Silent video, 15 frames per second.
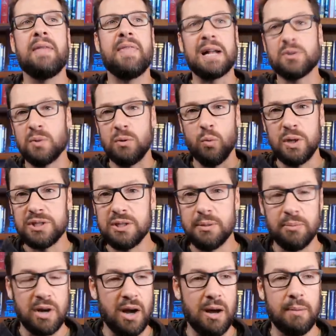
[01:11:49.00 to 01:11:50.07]
that's when
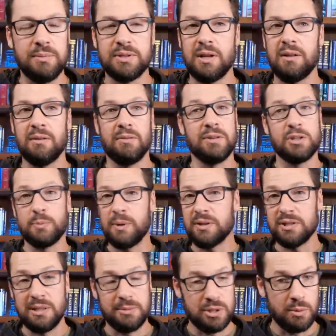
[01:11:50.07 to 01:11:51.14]
wisdom comes. The Holy Spirit
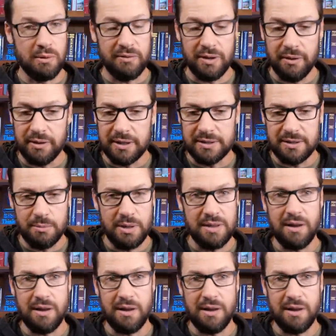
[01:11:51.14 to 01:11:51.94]
seems to reveal things to me